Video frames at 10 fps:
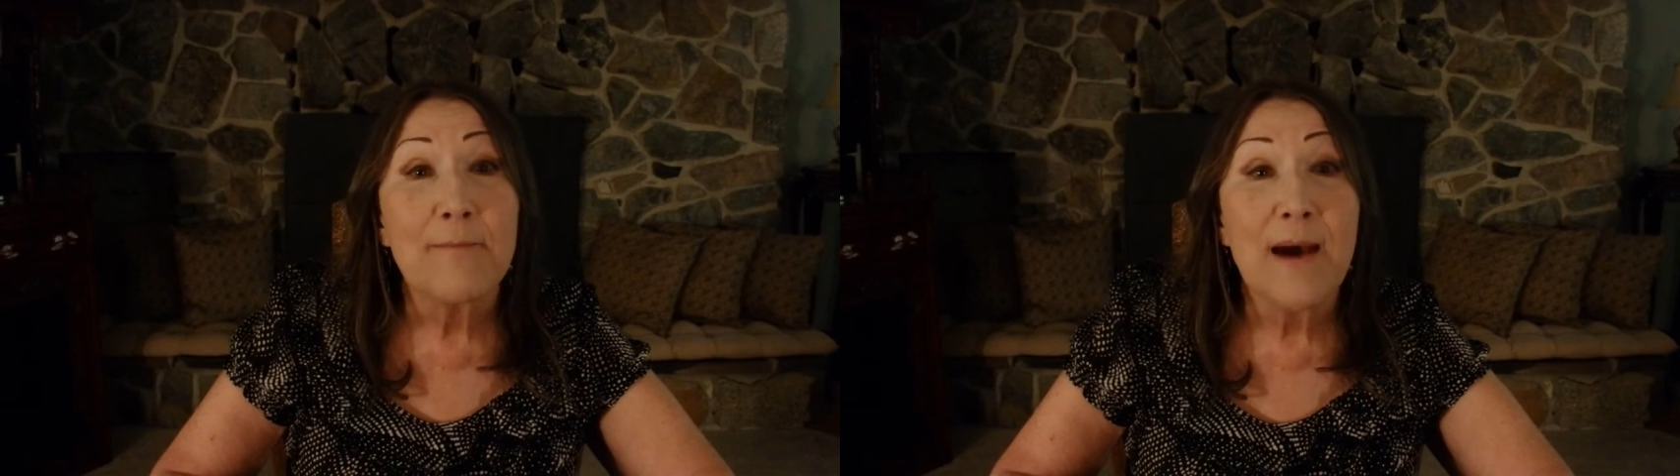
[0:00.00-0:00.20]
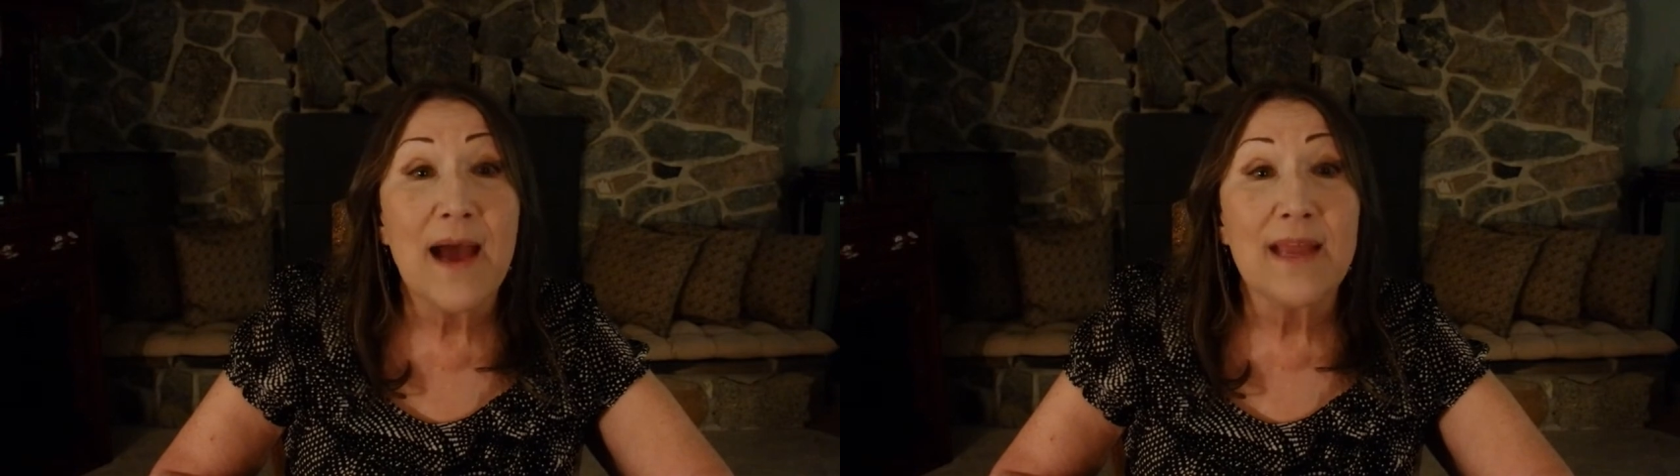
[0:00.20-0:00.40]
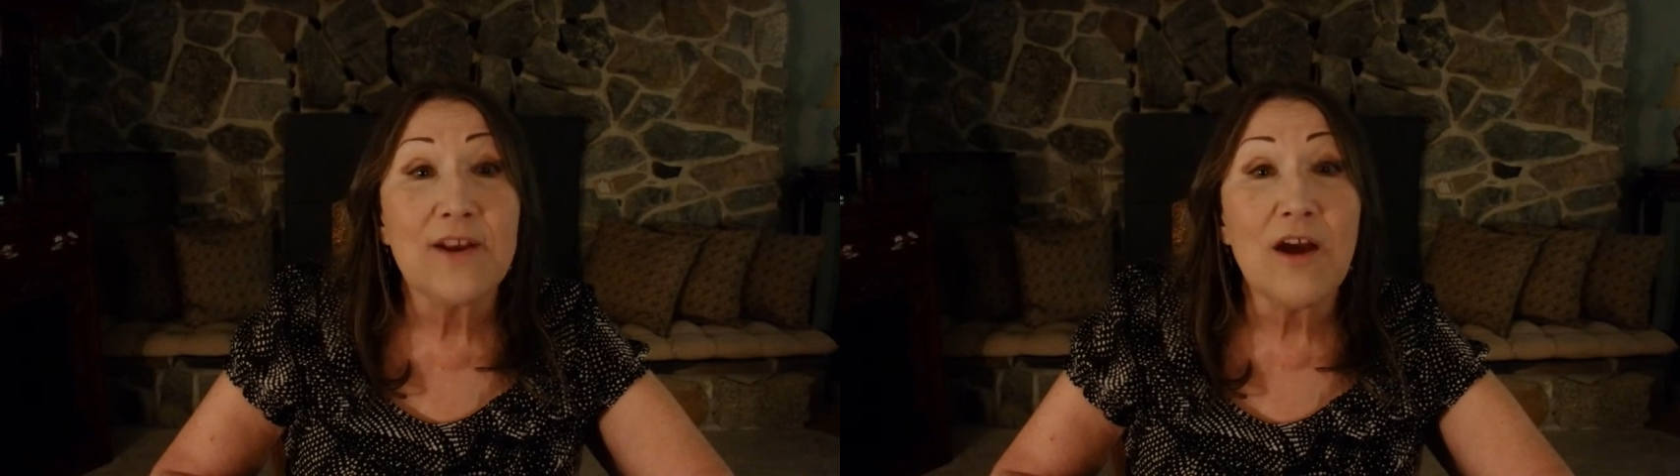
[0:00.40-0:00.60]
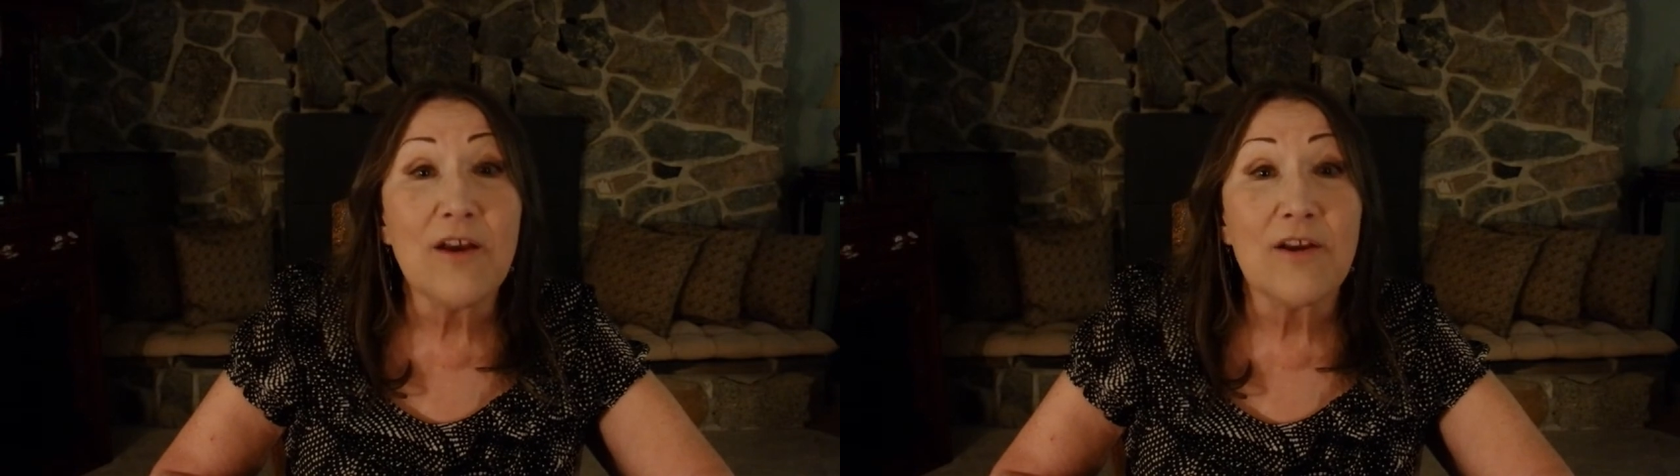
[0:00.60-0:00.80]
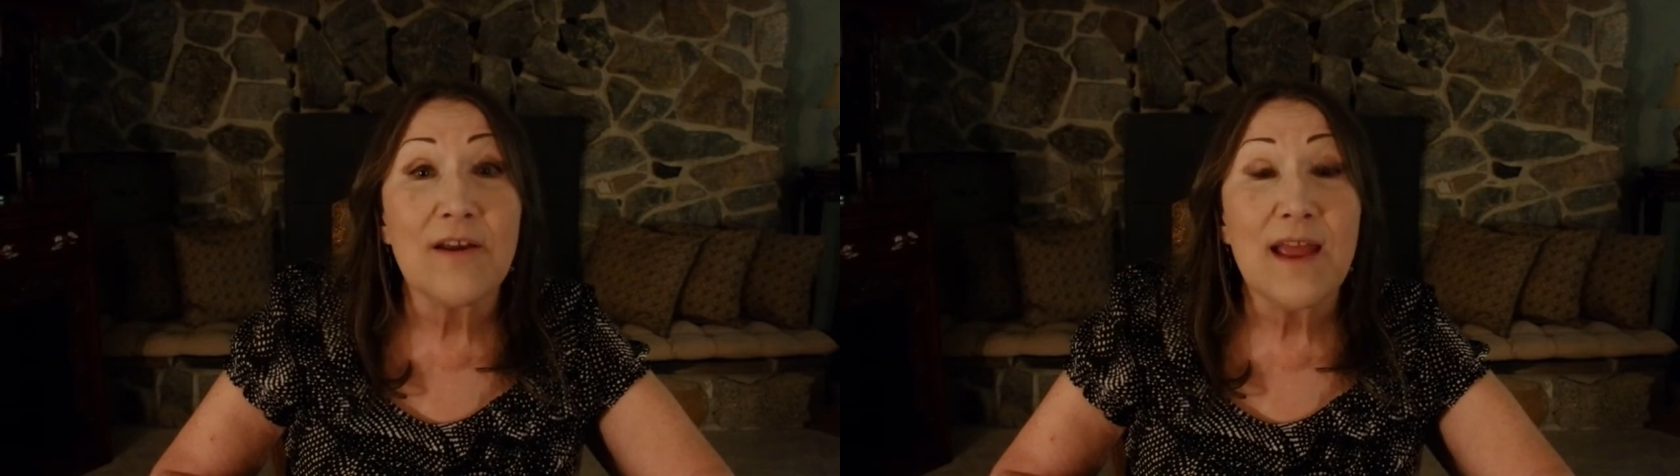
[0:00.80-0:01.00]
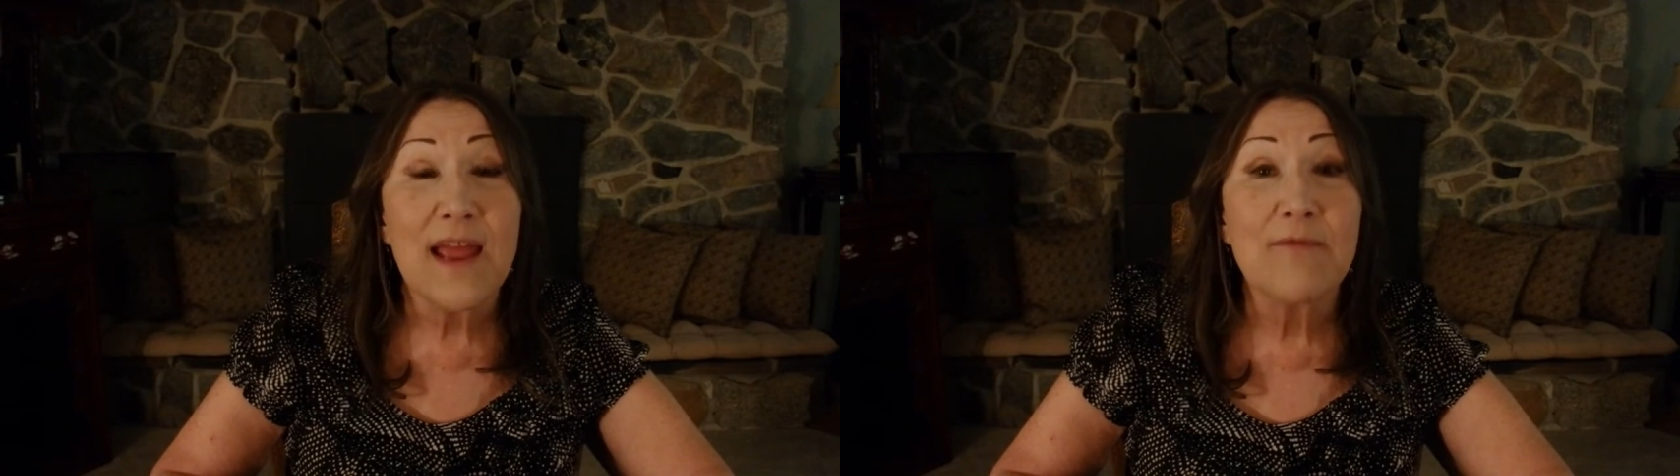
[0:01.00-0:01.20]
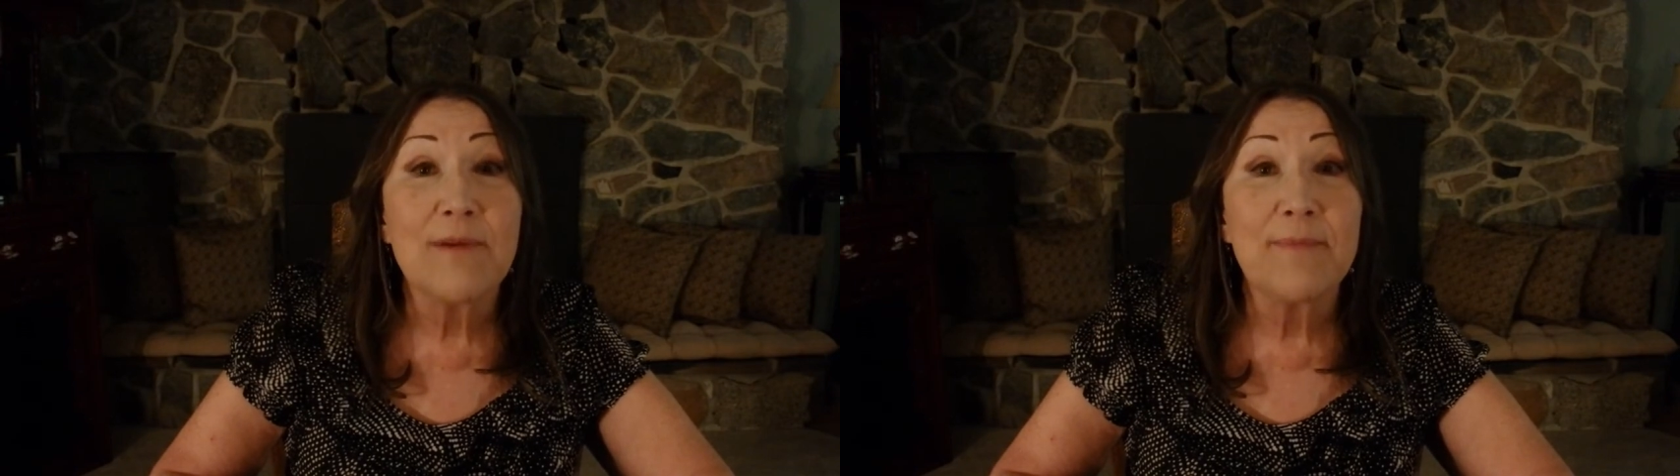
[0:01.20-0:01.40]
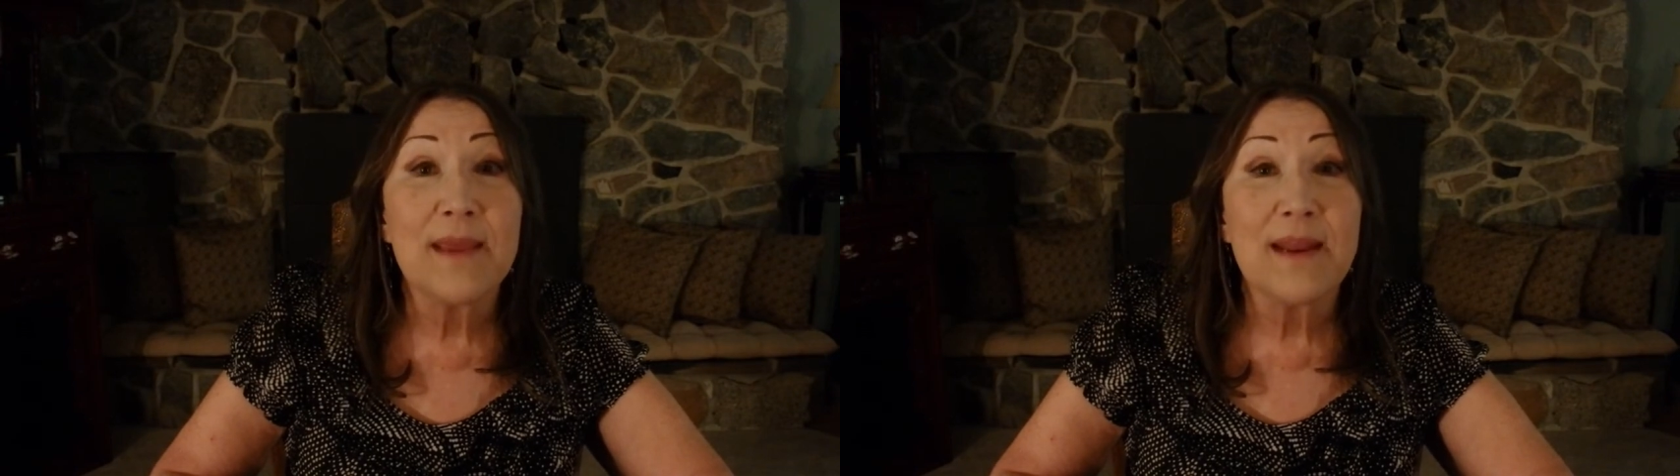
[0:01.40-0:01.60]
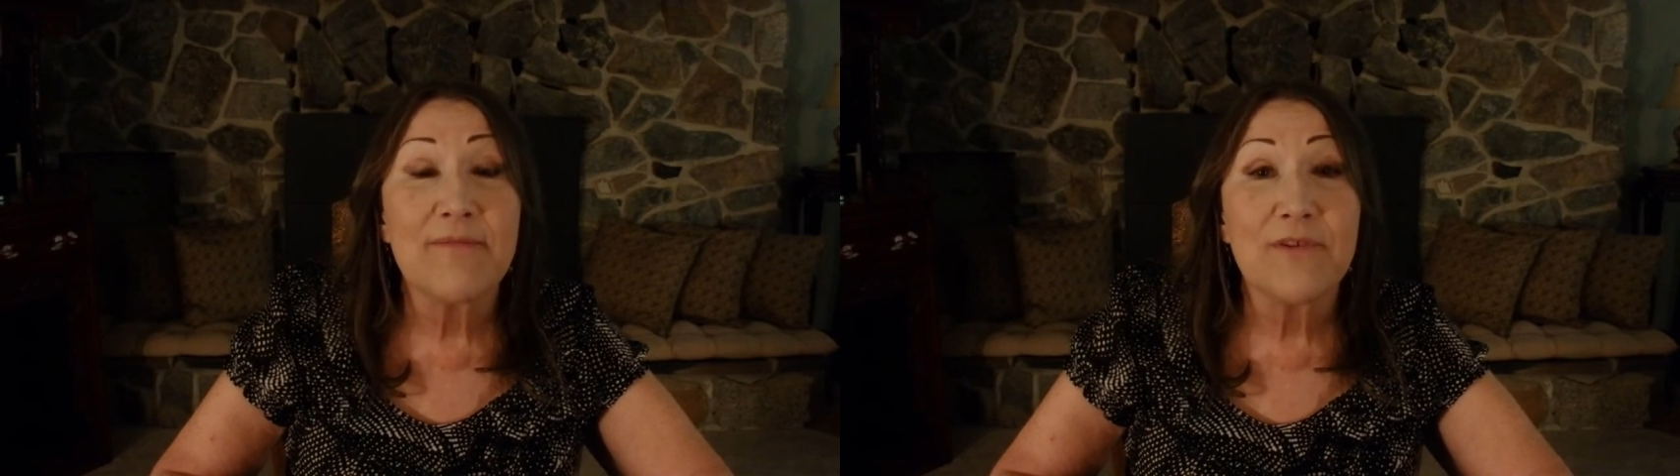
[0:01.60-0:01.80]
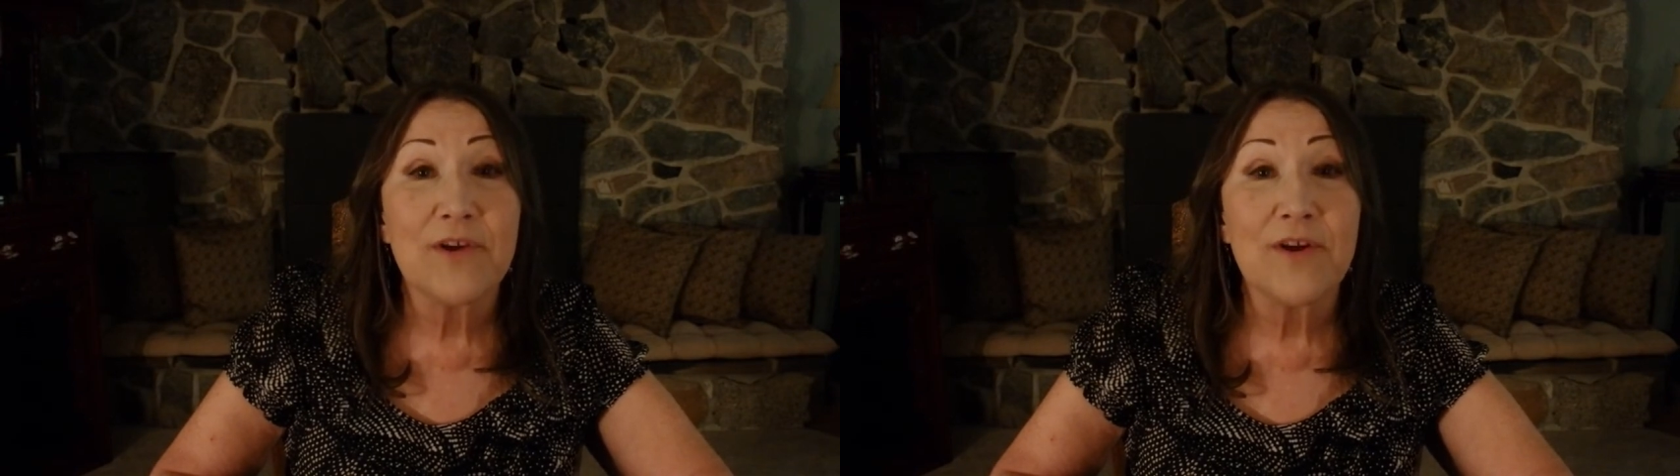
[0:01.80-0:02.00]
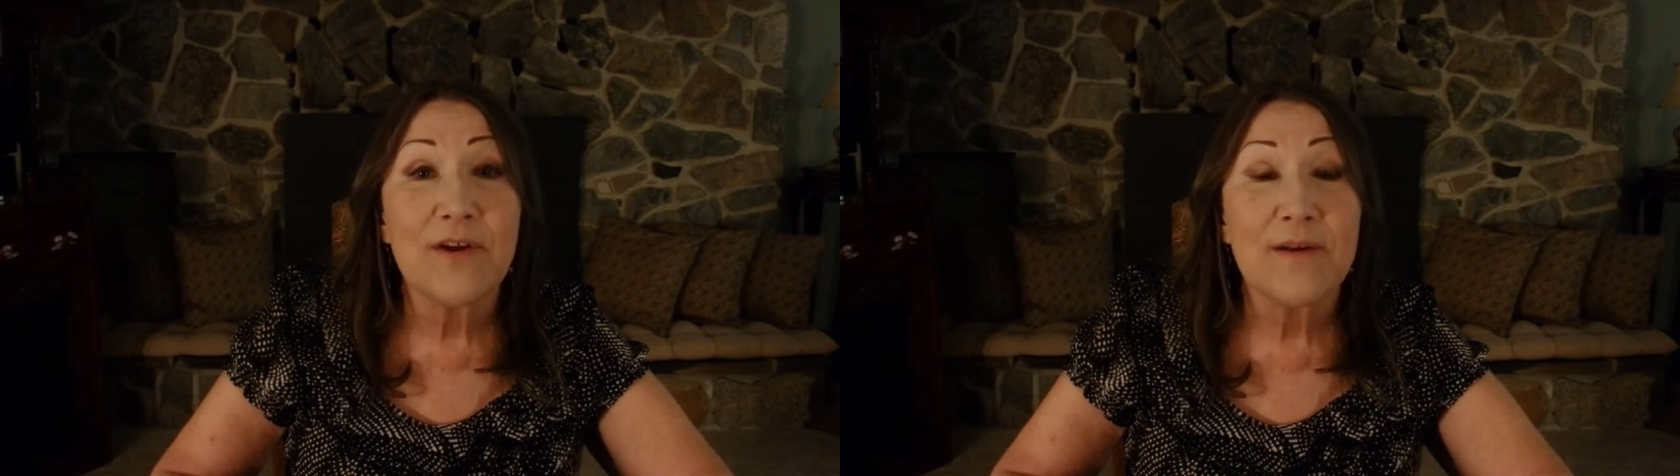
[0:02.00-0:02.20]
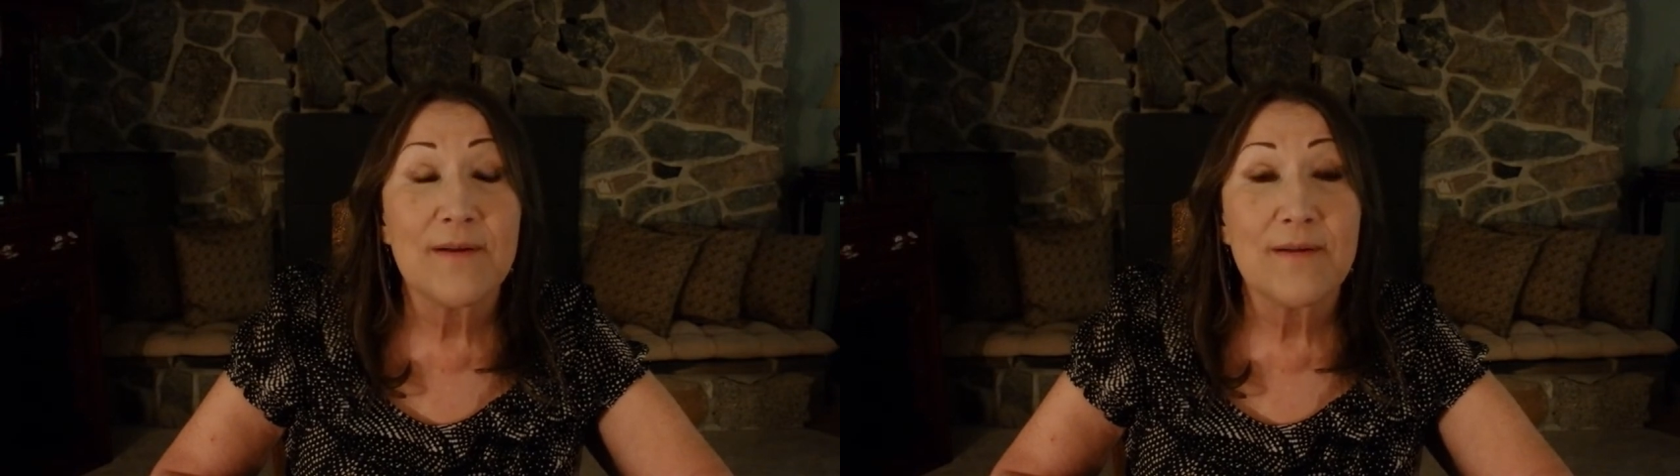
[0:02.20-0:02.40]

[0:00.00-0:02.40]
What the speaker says: my daughter, and repeat after her.